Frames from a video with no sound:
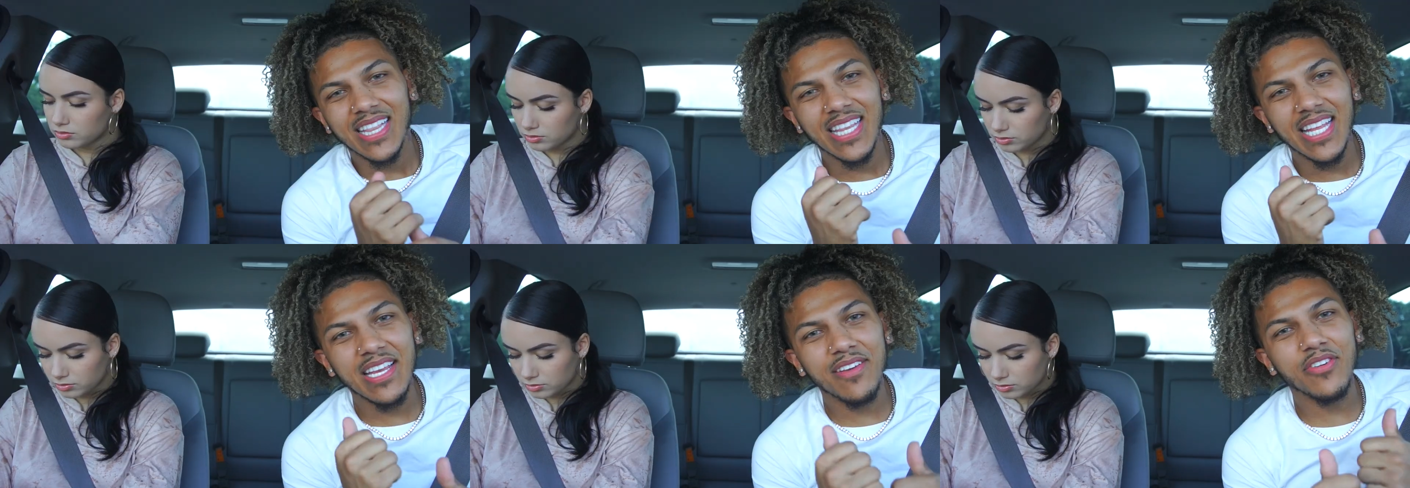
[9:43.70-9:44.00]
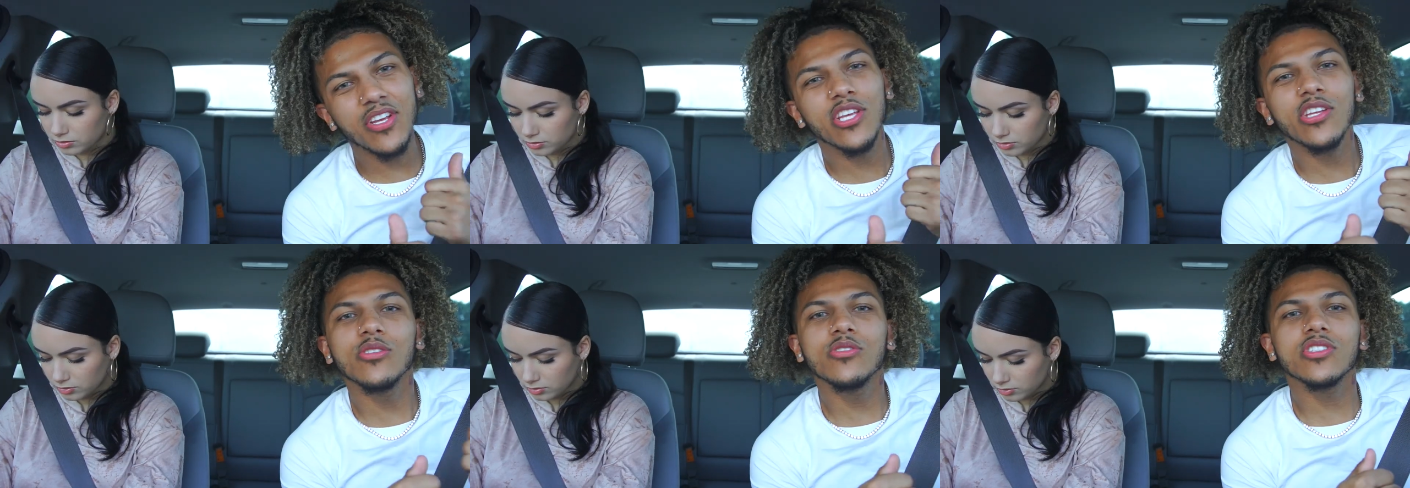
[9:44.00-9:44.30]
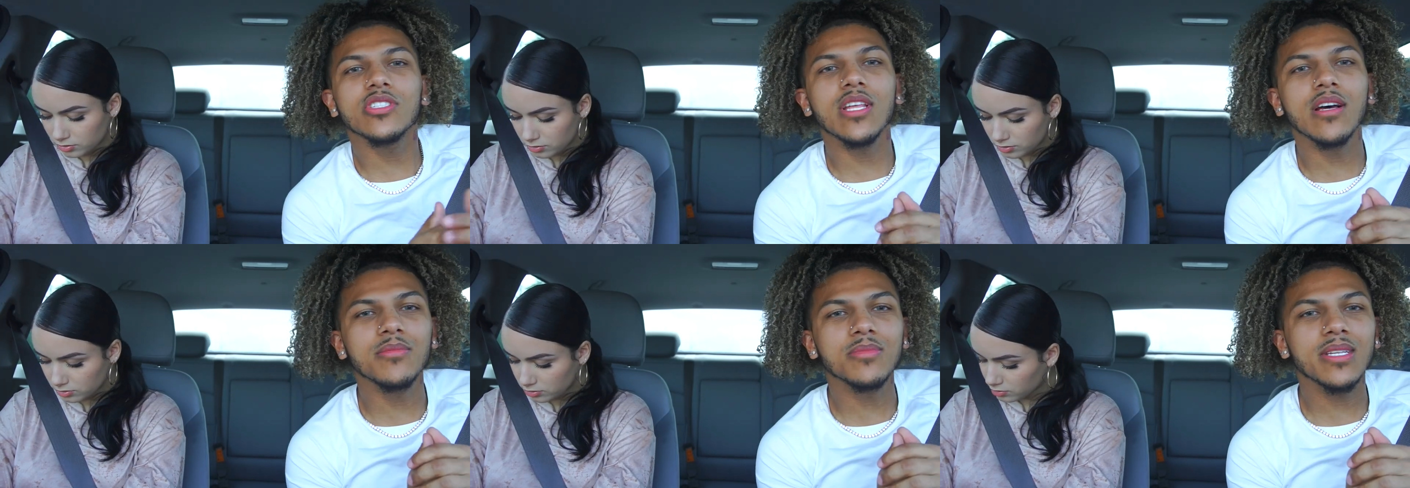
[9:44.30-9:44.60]
Speaker 1: Leave a
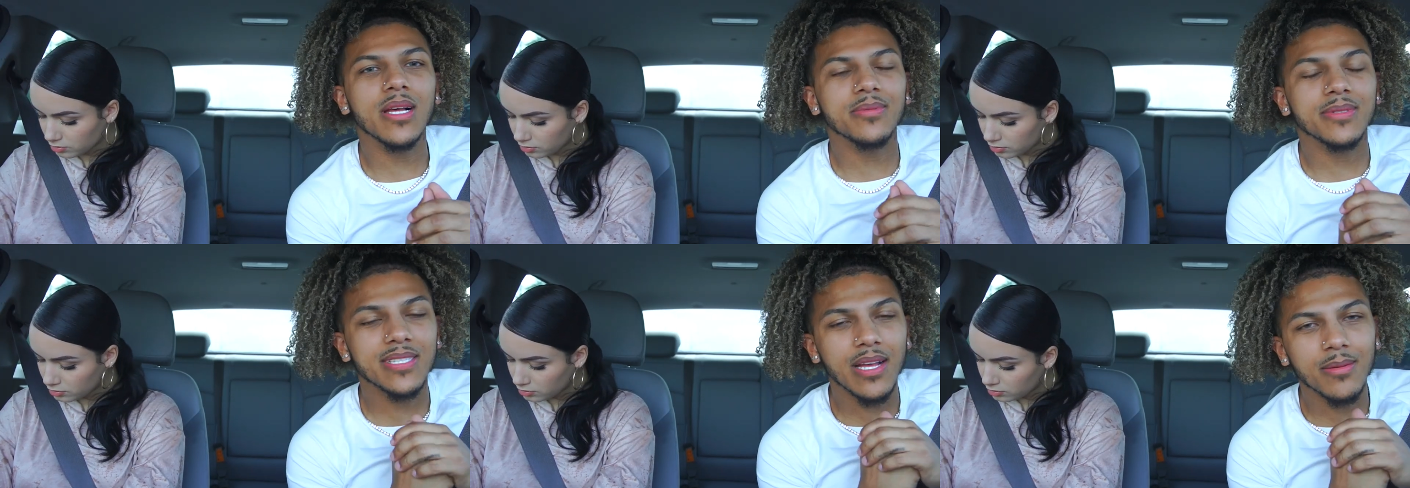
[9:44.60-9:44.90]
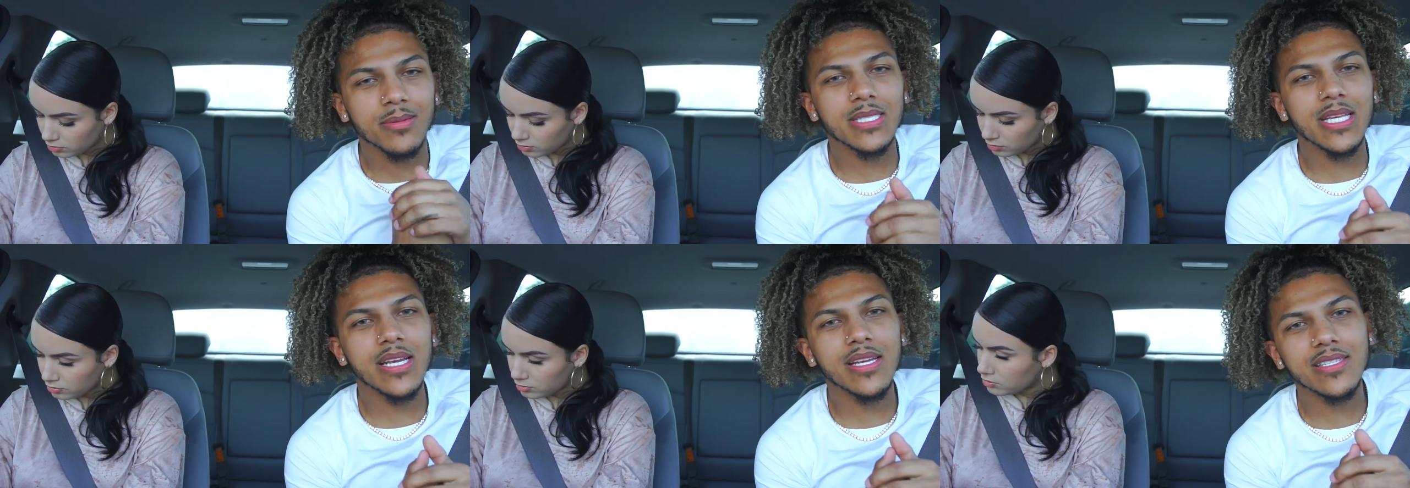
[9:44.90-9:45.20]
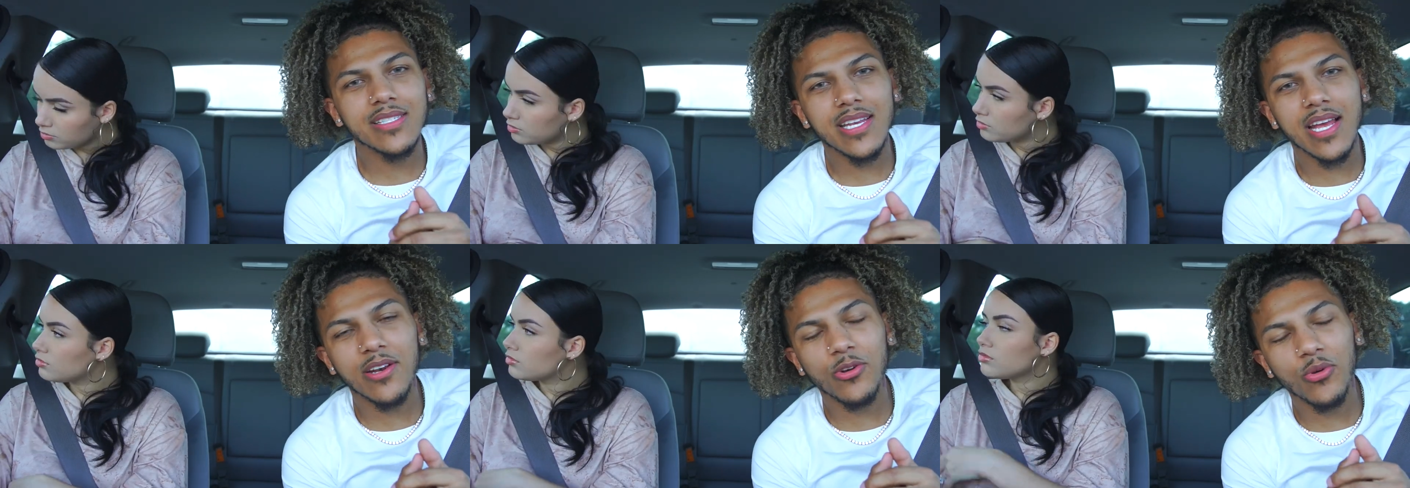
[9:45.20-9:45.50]
huge thumbs up, sub to the
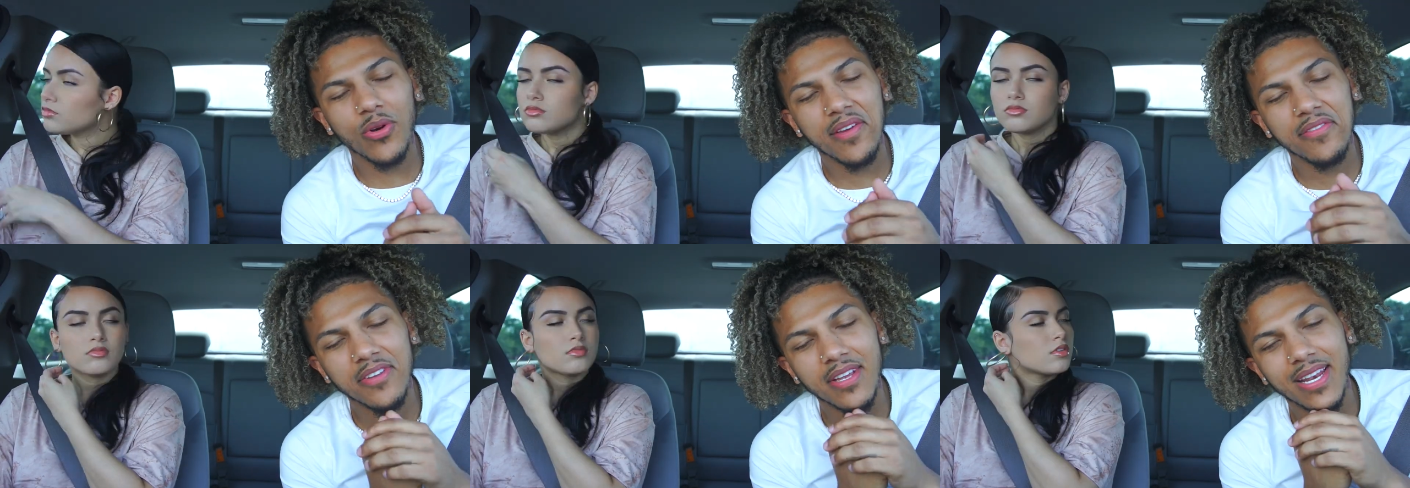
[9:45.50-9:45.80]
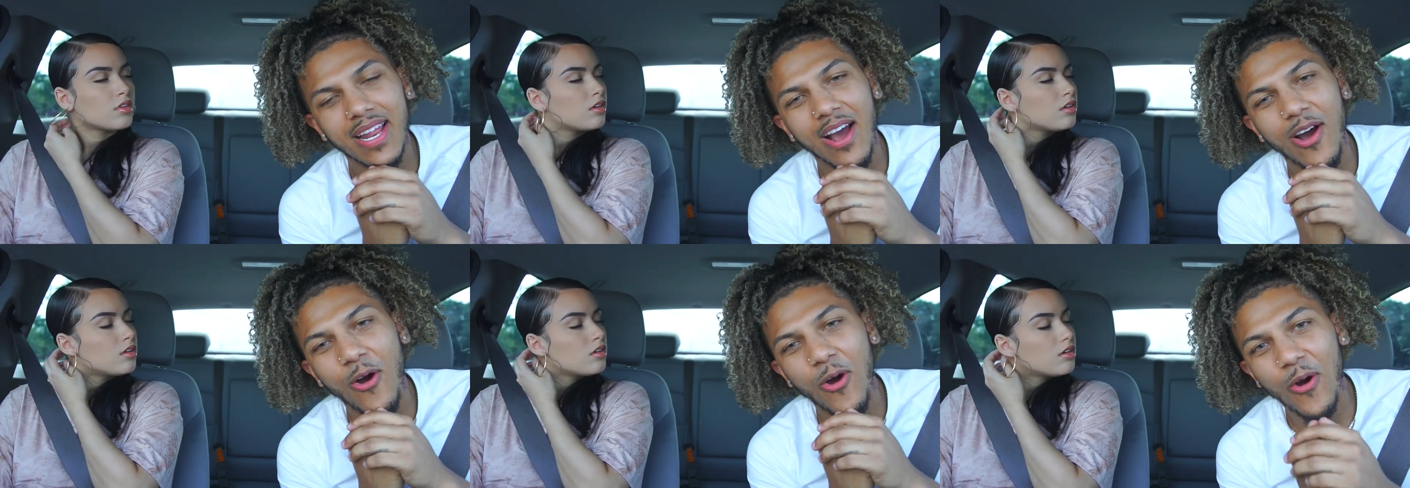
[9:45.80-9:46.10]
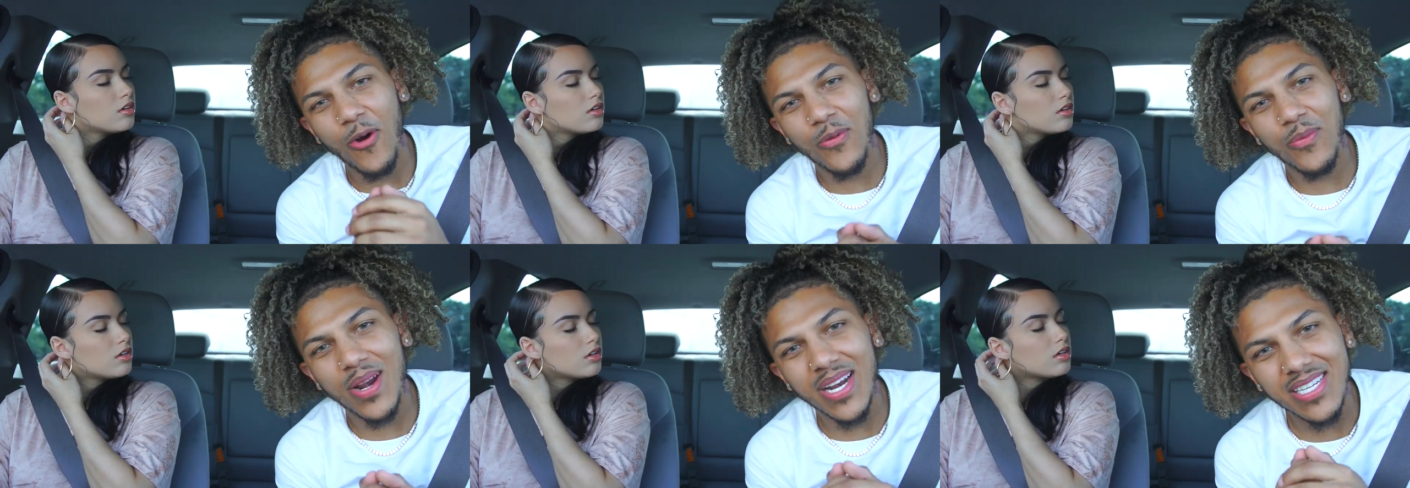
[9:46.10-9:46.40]
channel if you're not
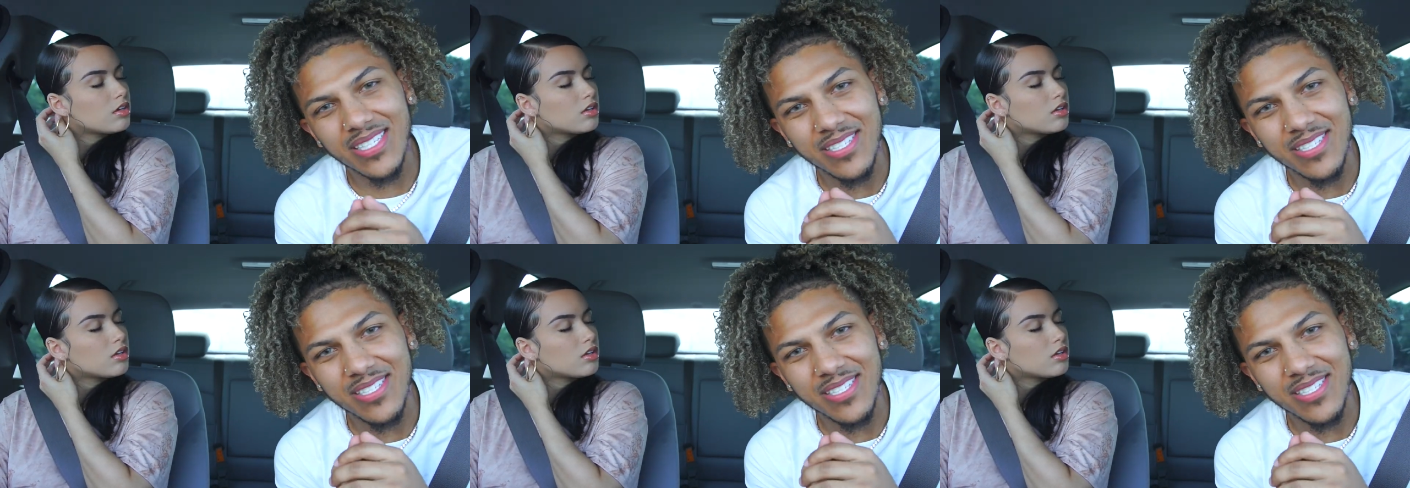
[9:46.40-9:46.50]
already